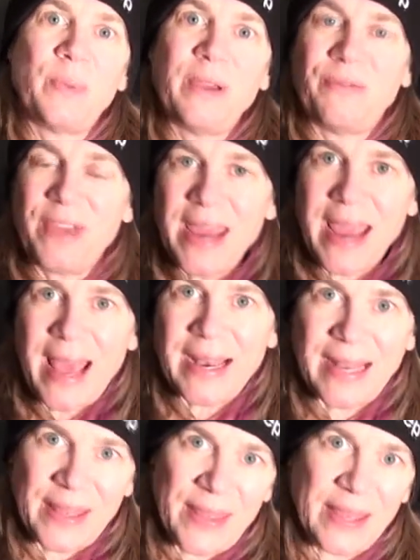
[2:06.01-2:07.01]
if he had
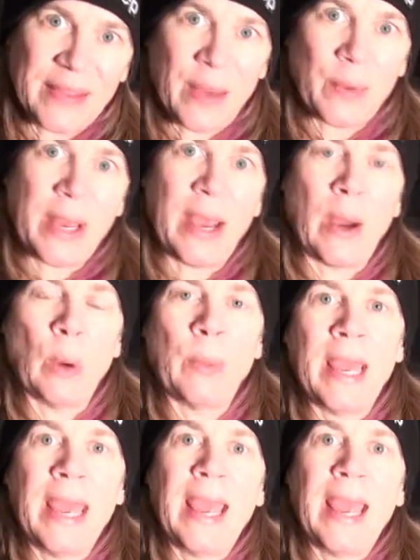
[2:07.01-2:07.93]
anything that would help.